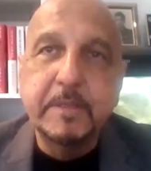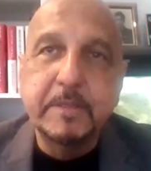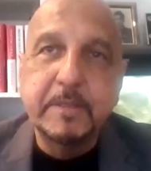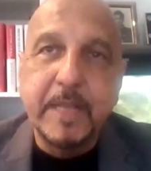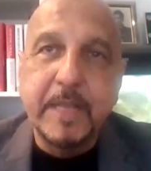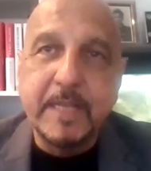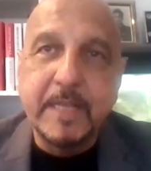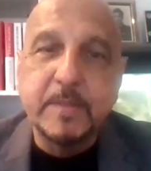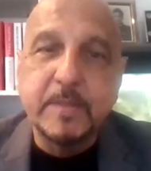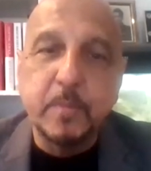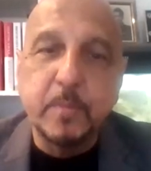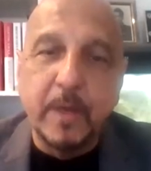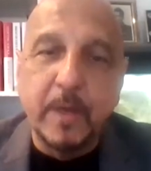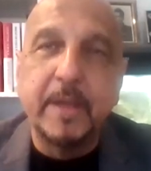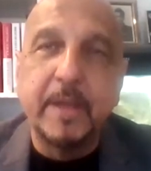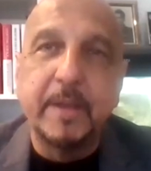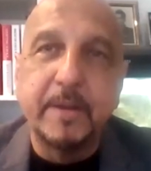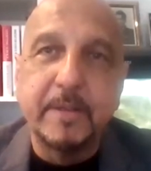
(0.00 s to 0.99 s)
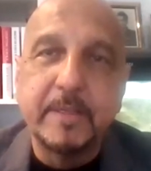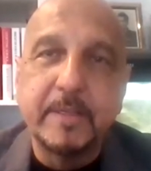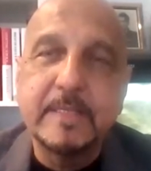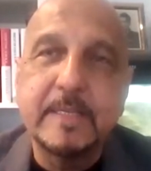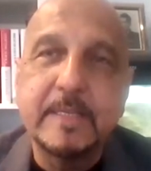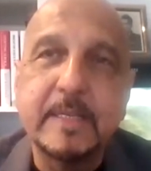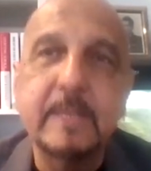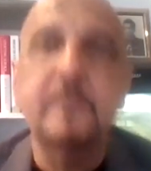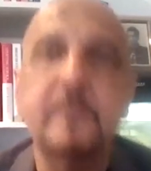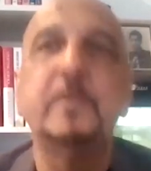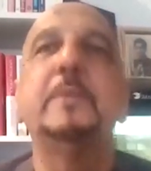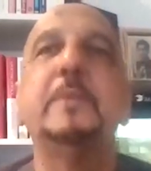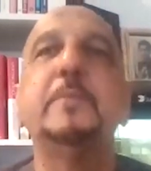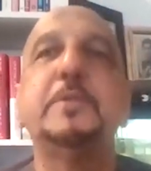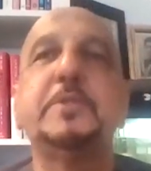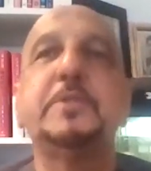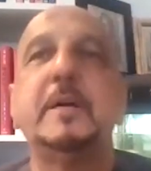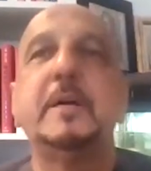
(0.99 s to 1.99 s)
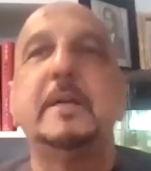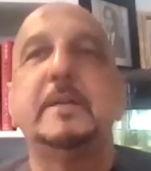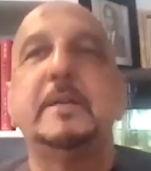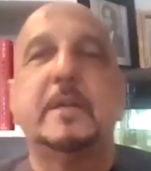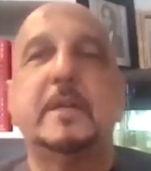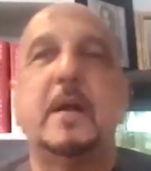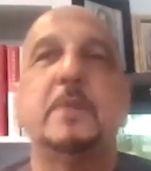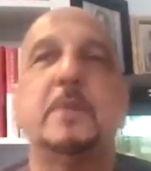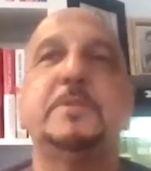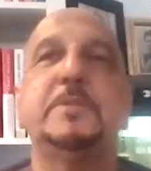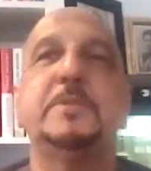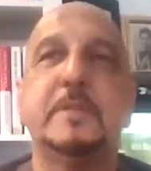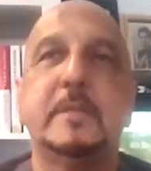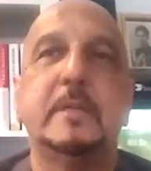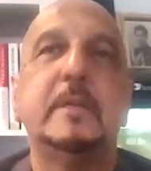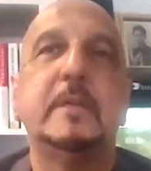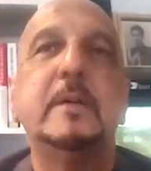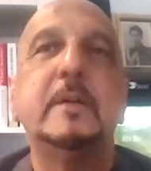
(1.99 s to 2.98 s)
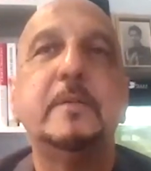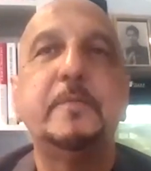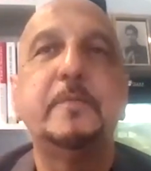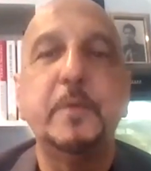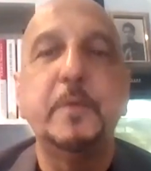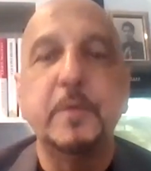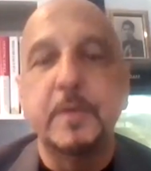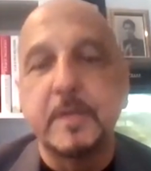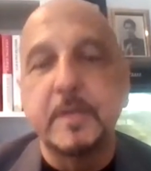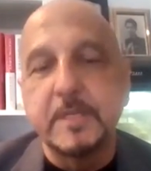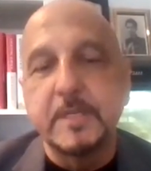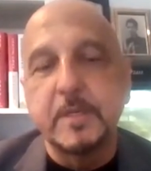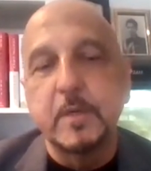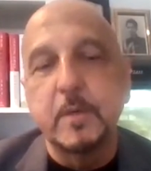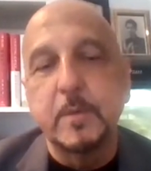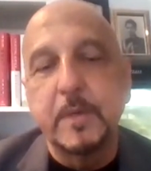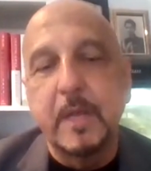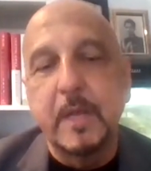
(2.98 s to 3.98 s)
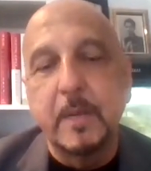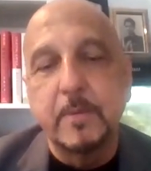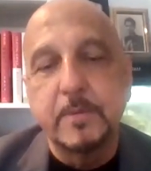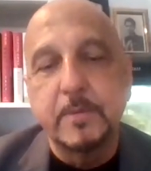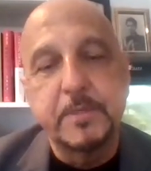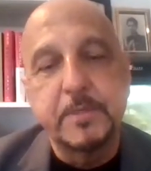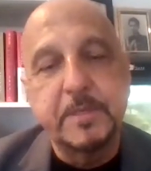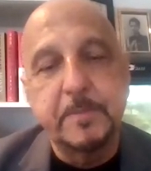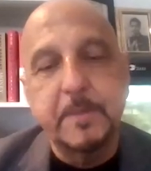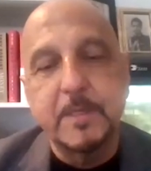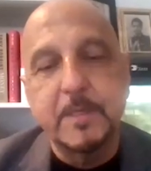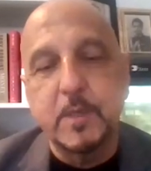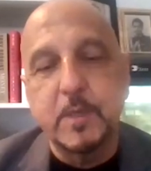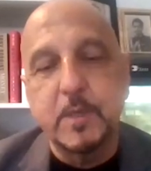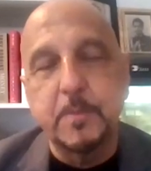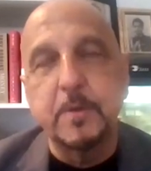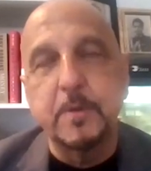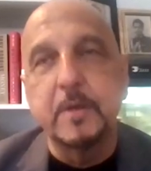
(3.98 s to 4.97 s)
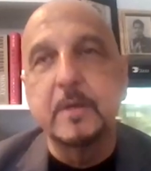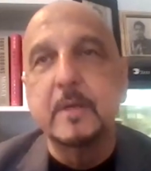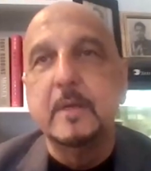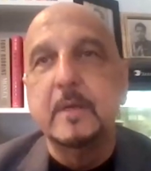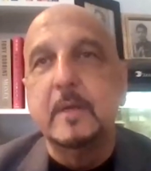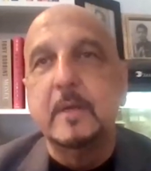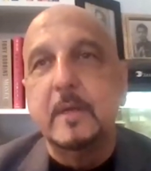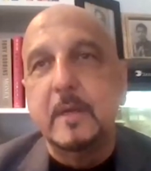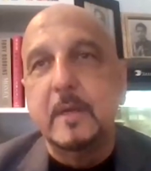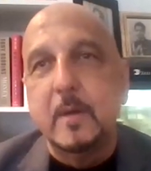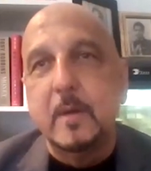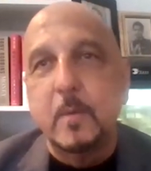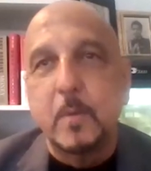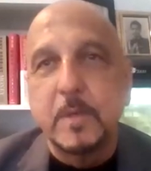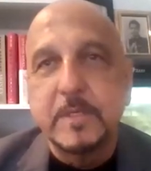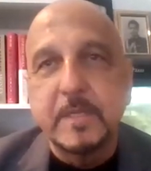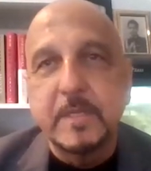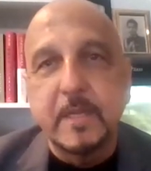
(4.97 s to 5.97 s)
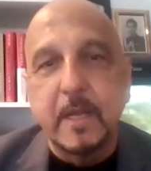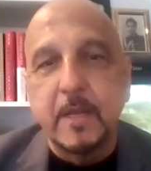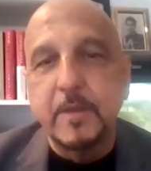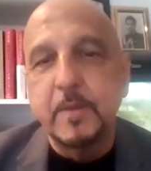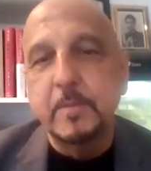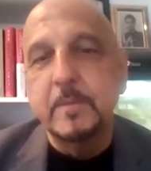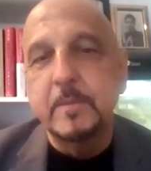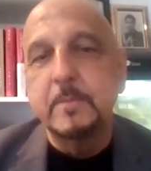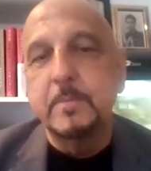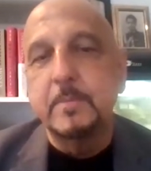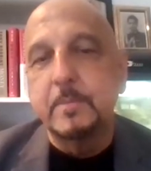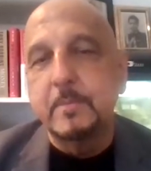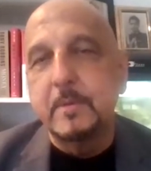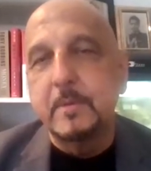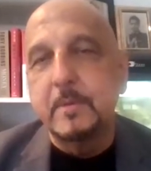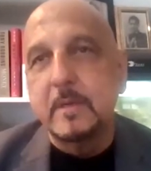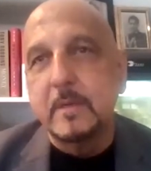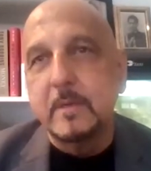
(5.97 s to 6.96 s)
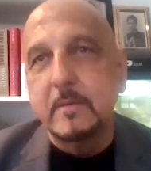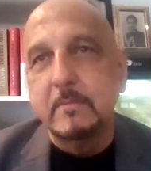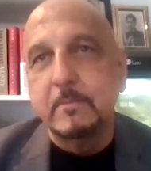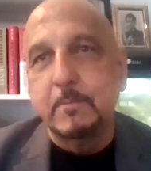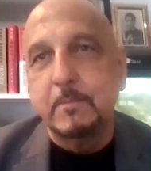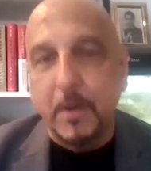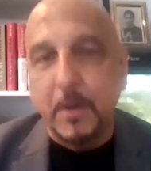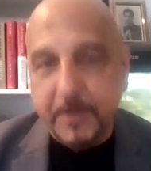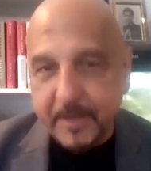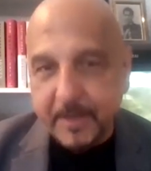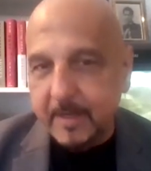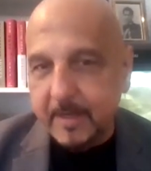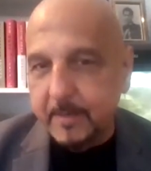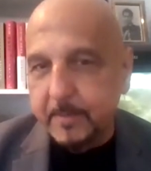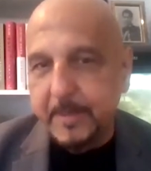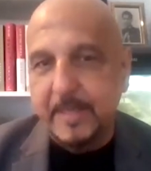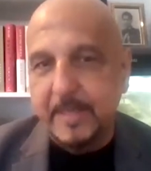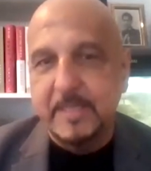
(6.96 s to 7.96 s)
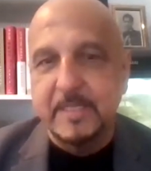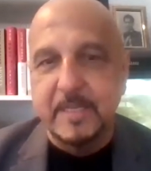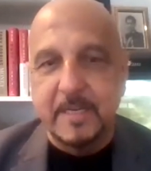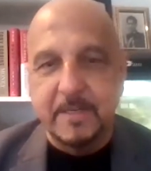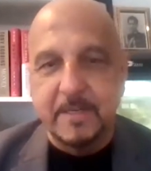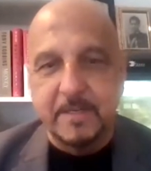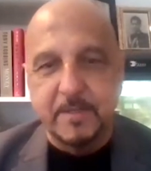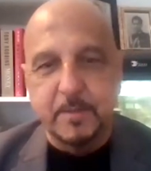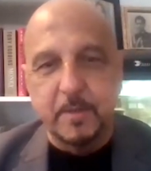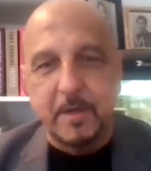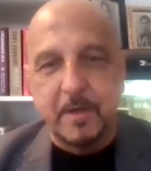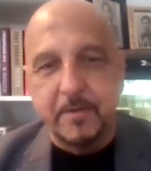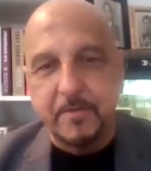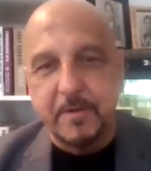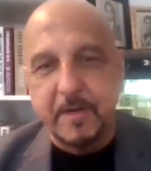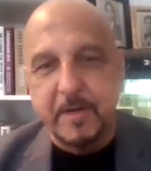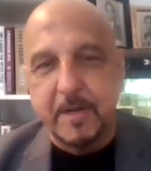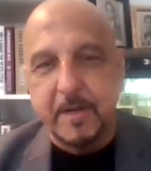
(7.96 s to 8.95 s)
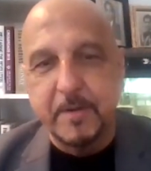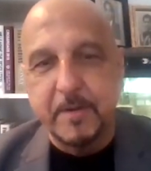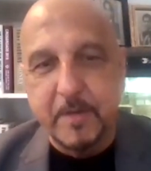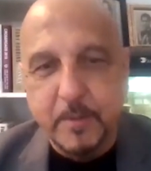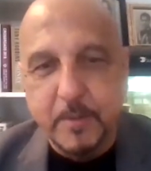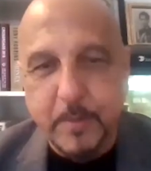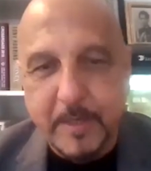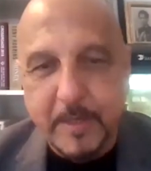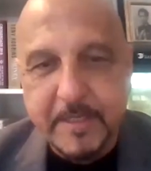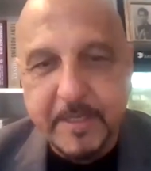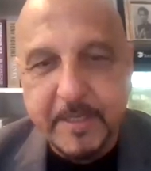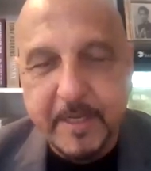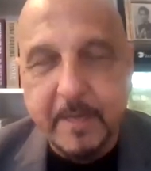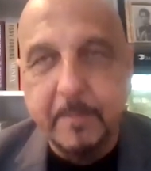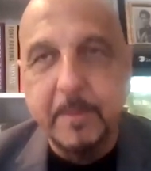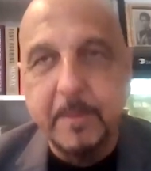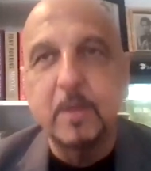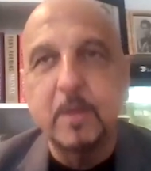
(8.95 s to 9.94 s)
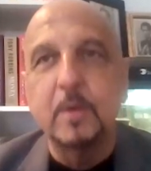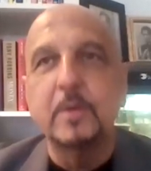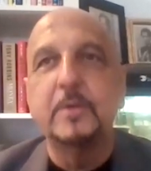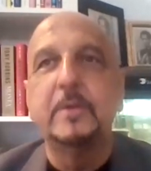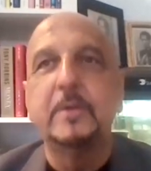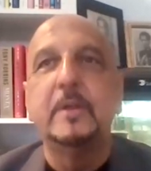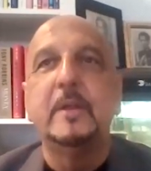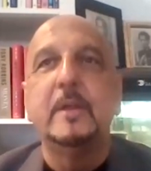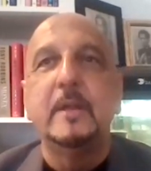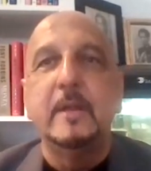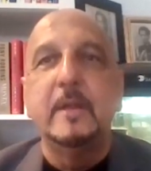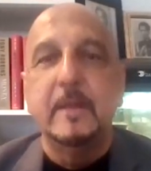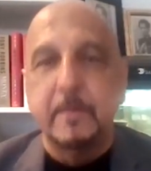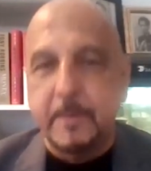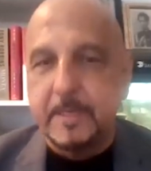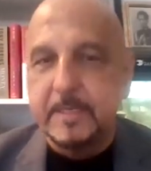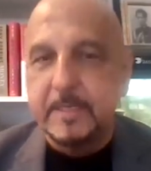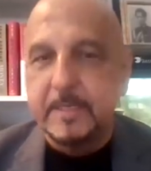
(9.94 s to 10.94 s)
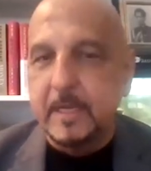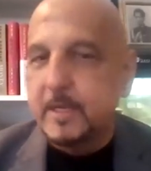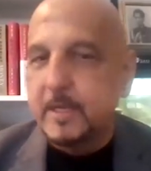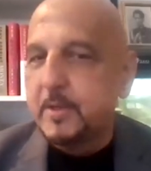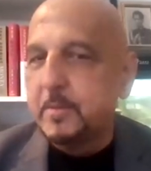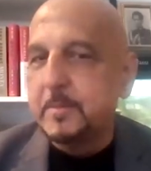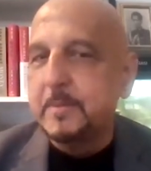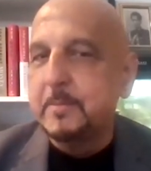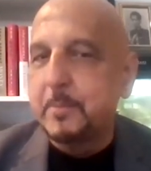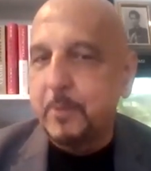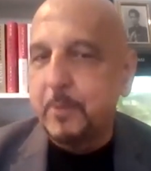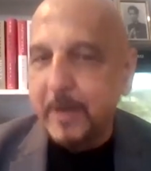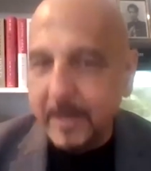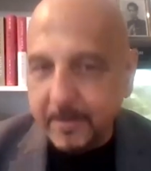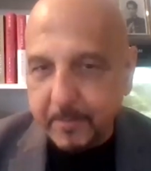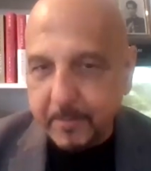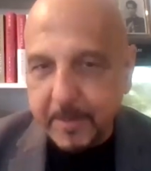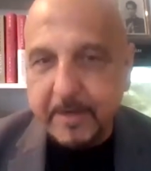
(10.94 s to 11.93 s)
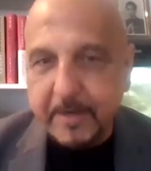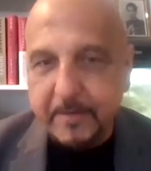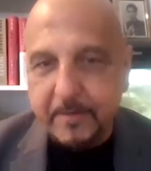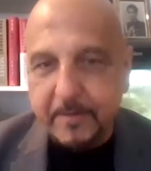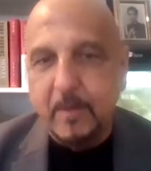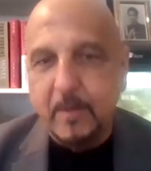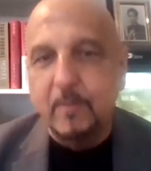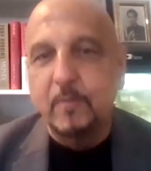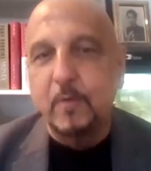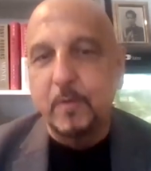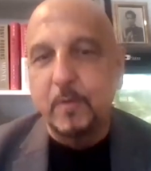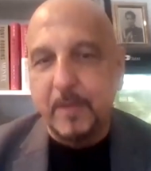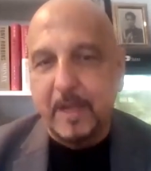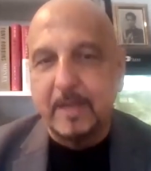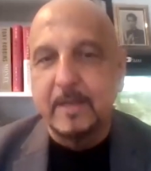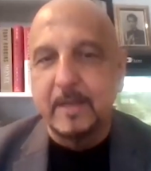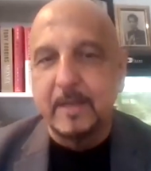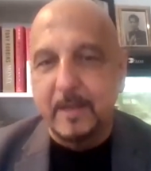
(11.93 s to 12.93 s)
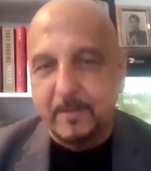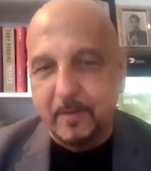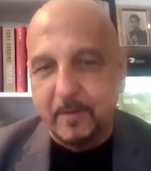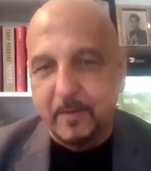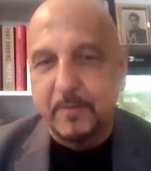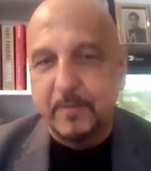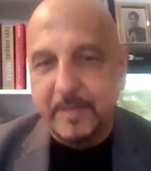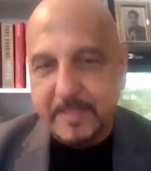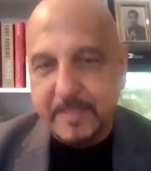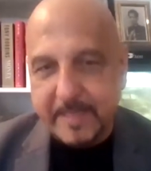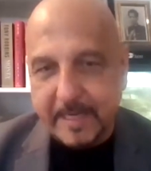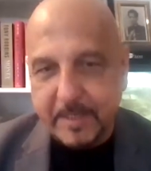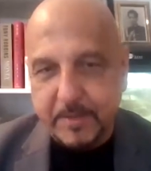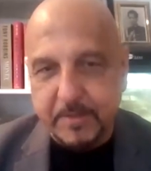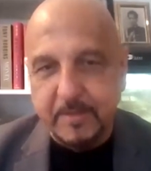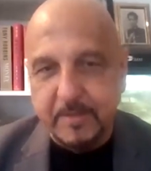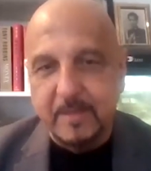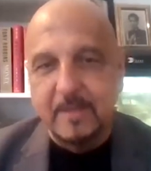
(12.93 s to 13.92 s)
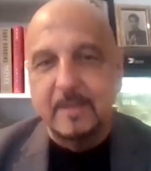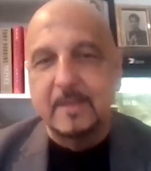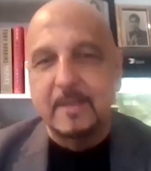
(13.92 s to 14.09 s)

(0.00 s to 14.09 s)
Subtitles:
That's one area. The second one, which I encountered a few years ago when I was with Deepak Chopra, was that our human body can be extended to 100, 120 and beyond, but is our human brain ready for that level of extension